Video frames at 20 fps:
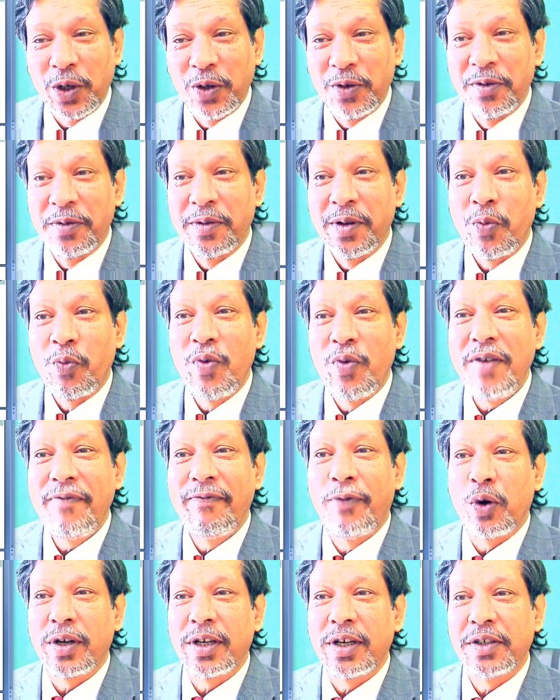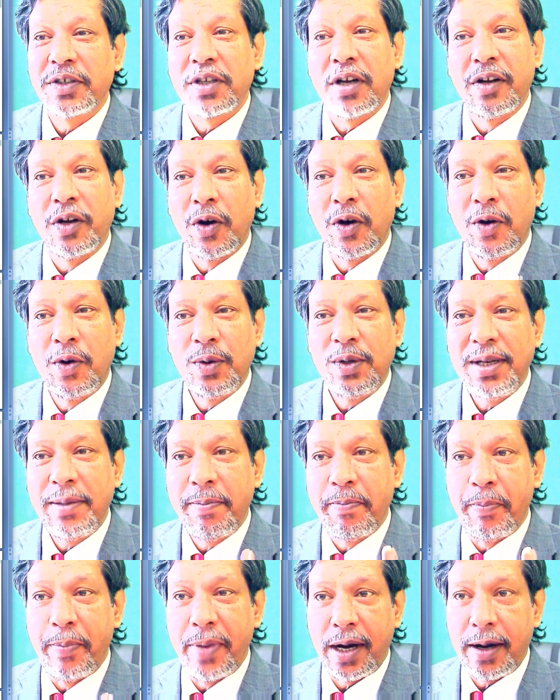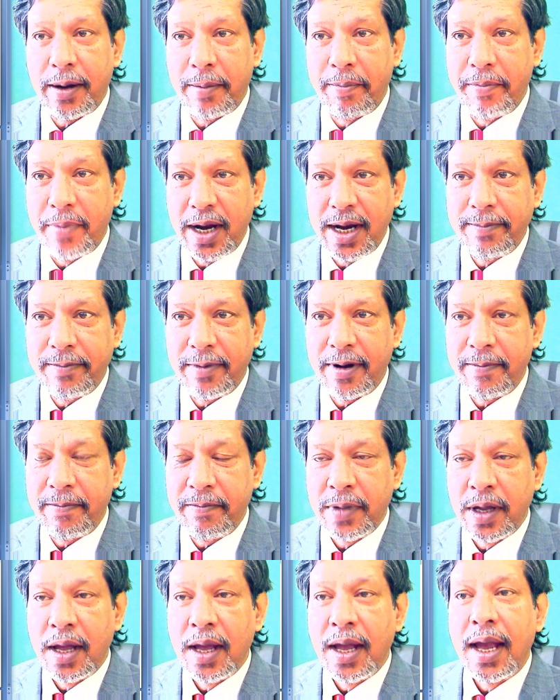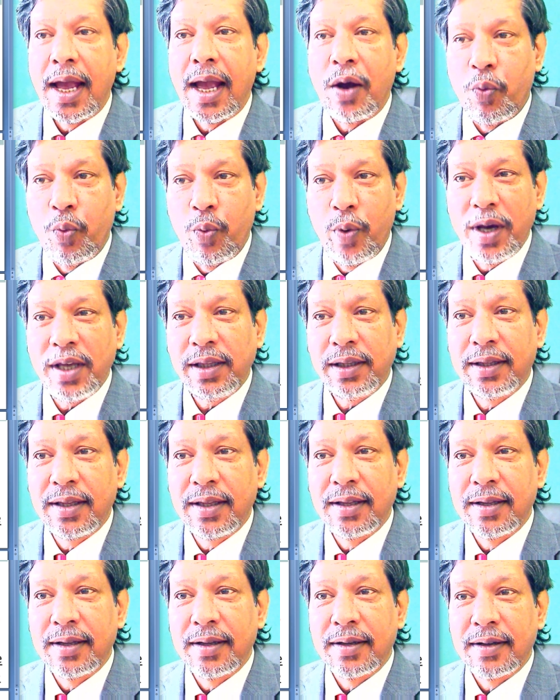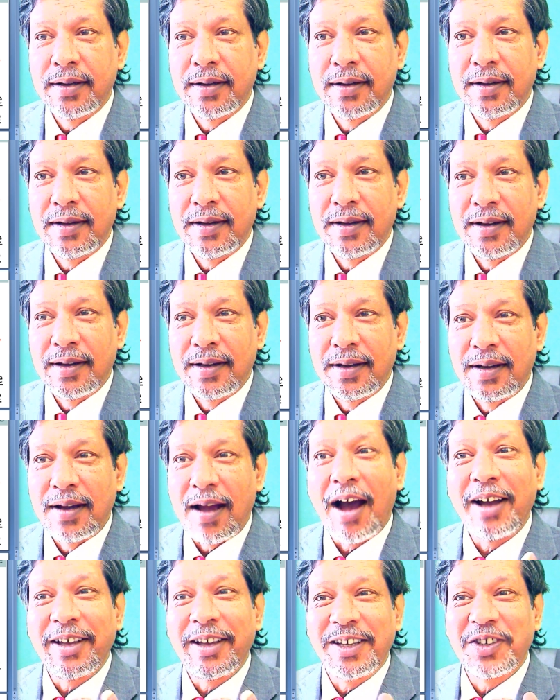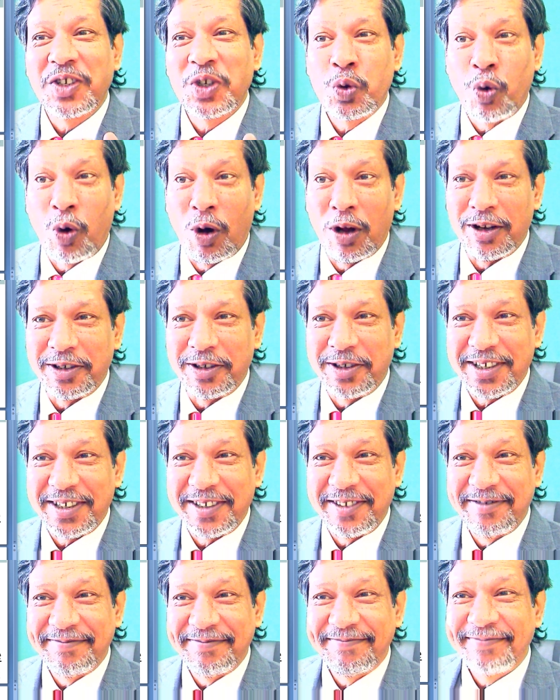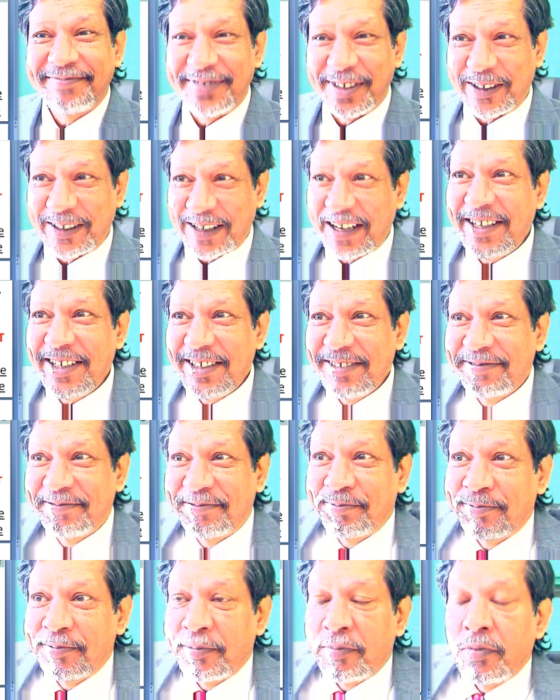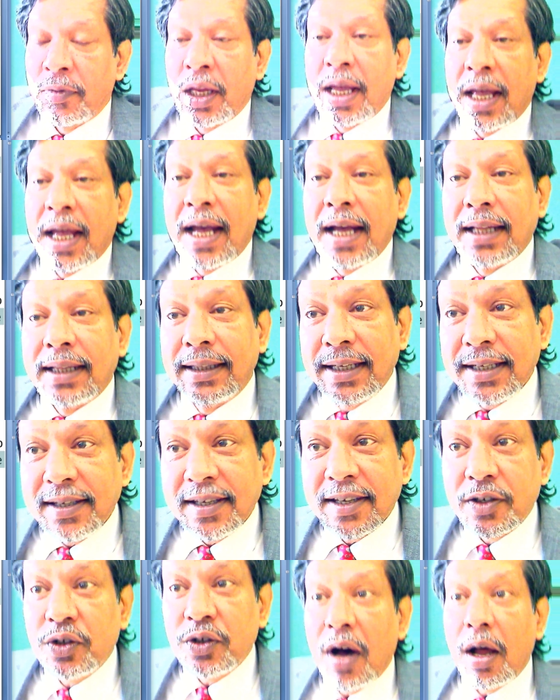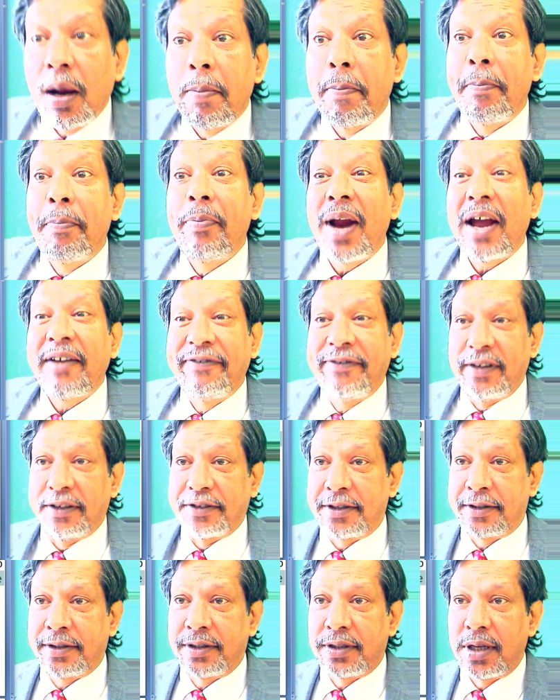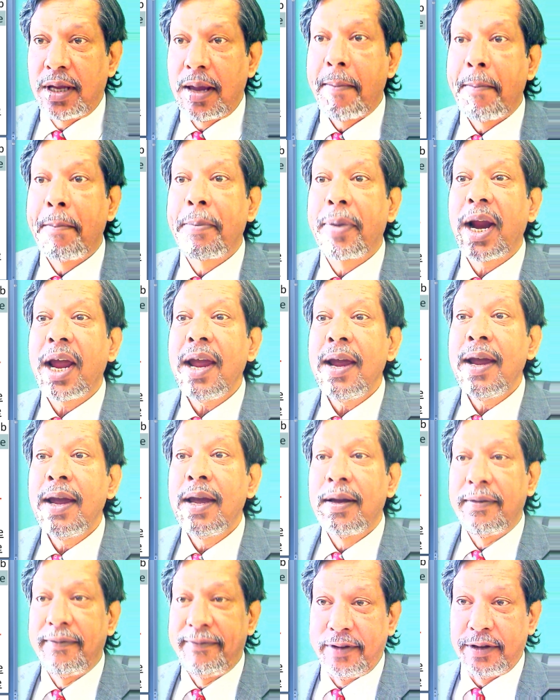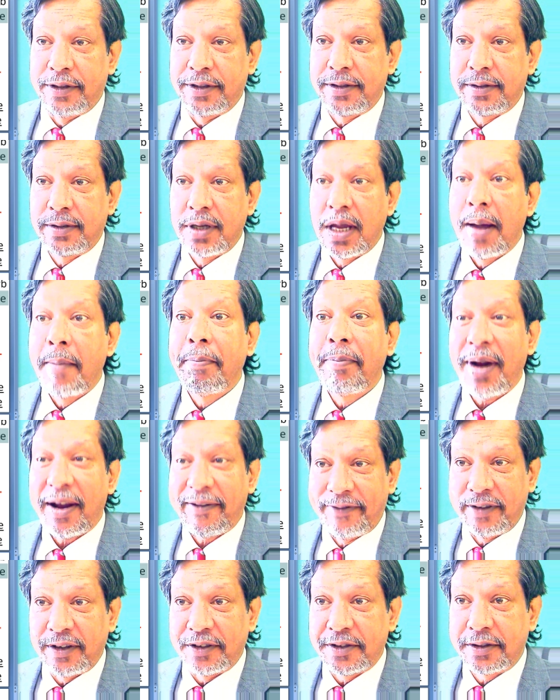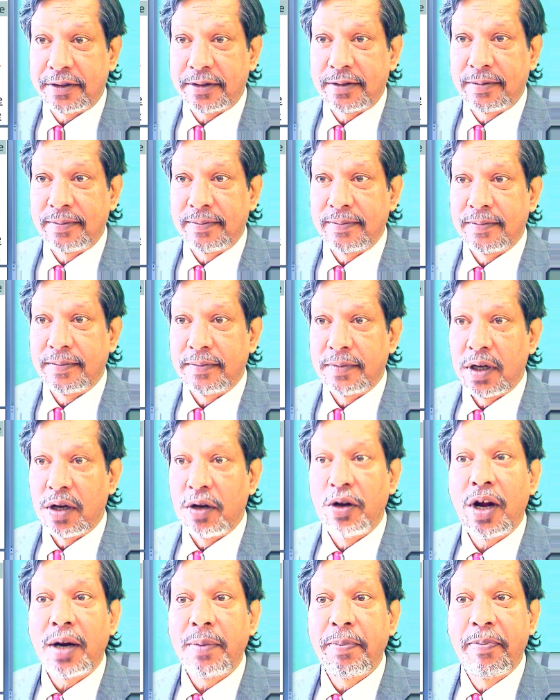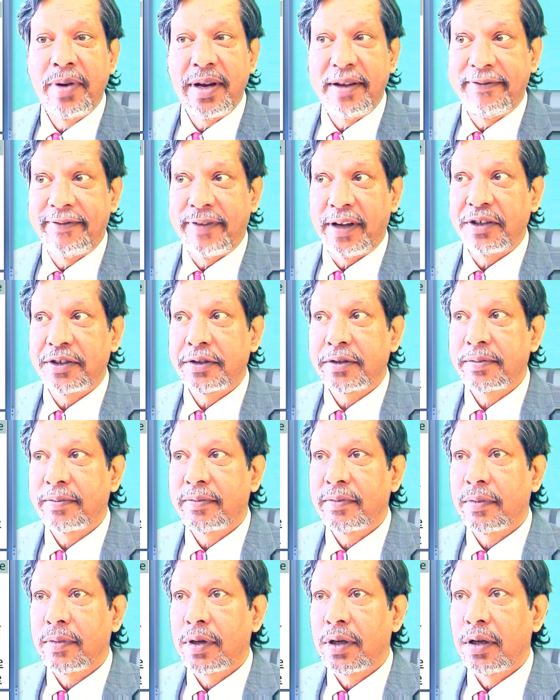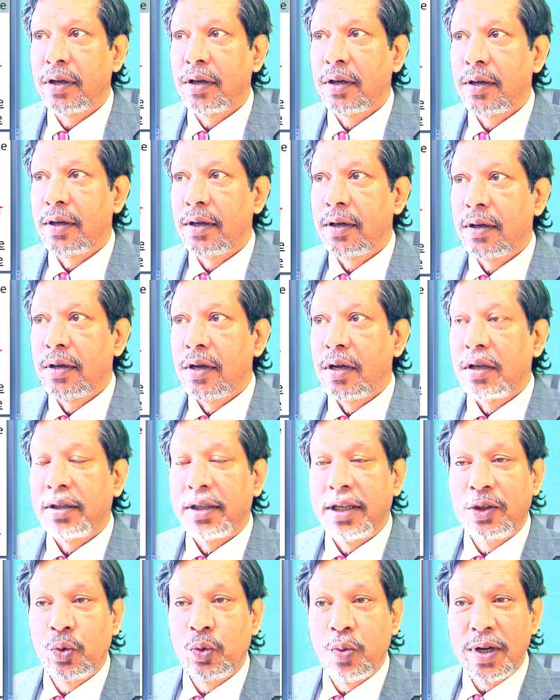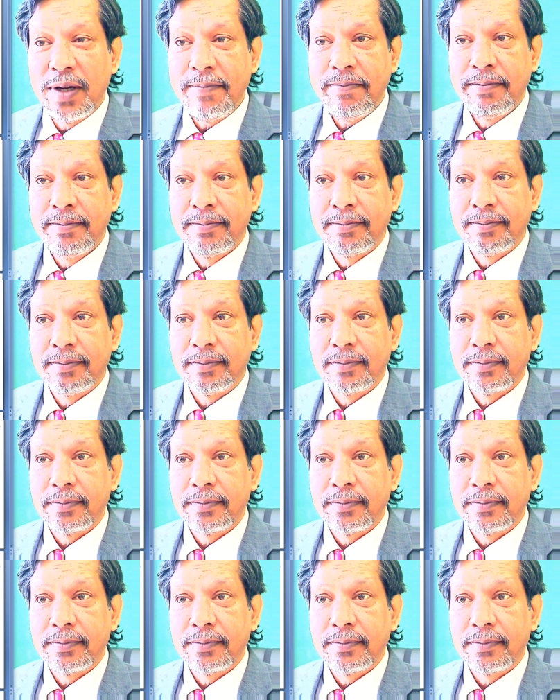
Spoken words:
So we focus on only bare minimum with highest quality. Okay? This is called preface. Preface, not preface. This one,